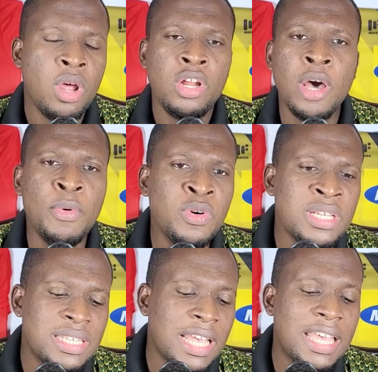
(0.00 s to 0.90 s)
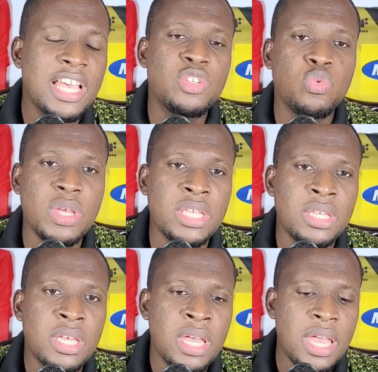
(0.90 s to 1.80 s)
no mo say case
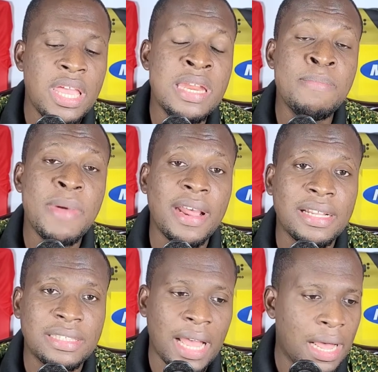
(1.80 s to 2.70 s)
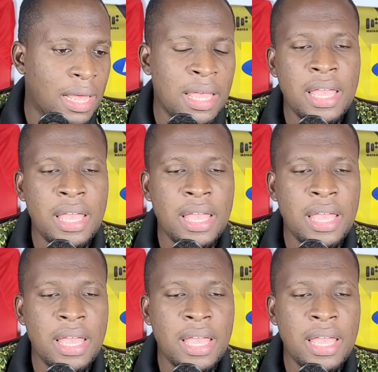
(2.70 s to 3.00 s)
we any merita